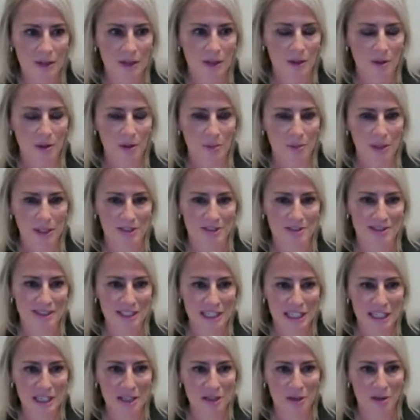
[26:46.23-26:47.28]
mean,
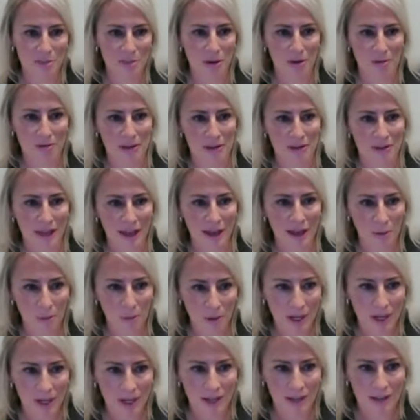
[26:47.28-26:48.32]
seeing your opponent that
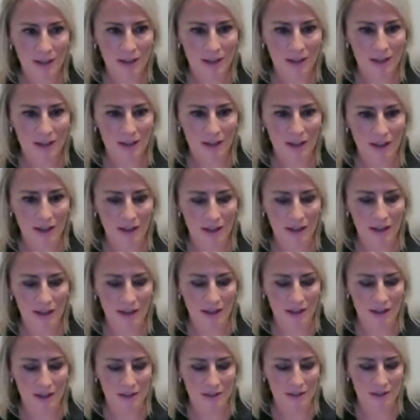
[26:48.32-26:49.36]
way,
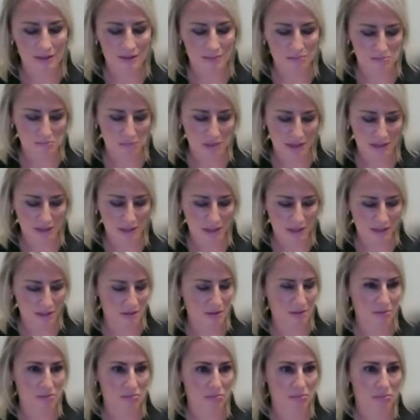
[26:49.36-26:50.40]
I think
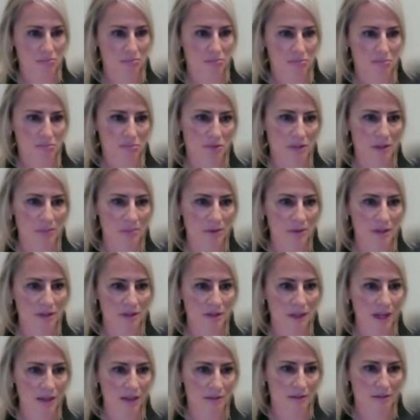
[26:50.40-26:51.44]
is something
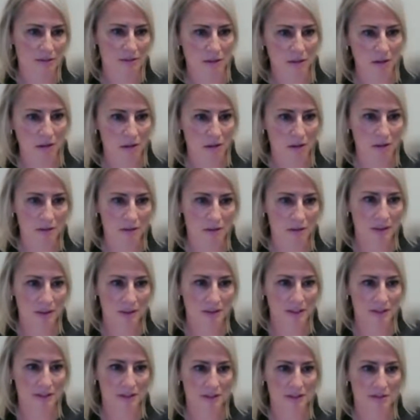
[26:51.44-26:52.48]
that all
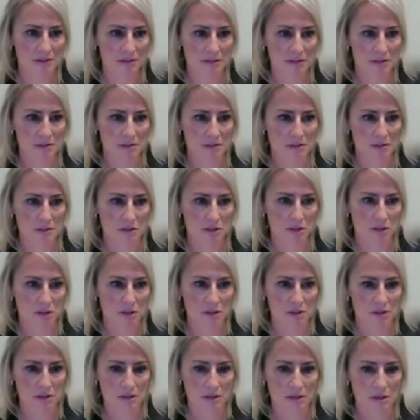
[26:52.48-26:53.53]
elected officials
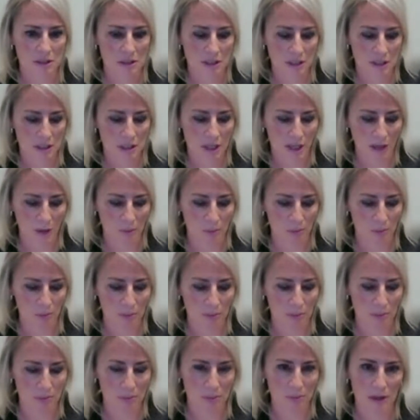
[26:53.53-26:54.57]
should
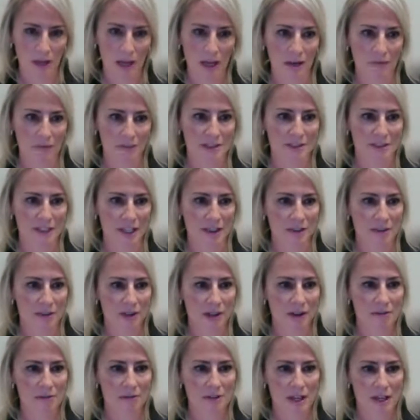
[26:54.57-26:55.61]
have a standard
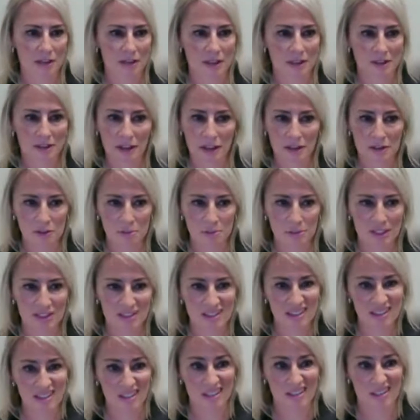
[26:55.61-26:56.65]
of. I think the other
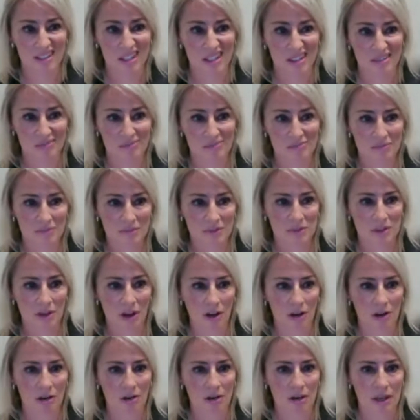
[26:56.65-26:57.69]
piece is listening.
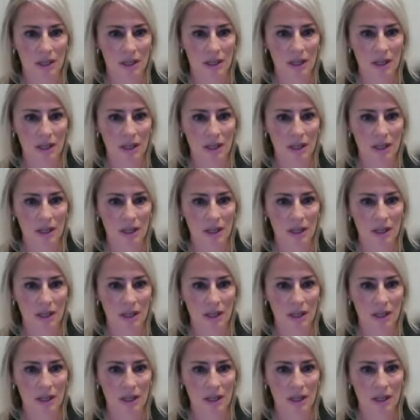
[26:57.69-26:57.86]
So,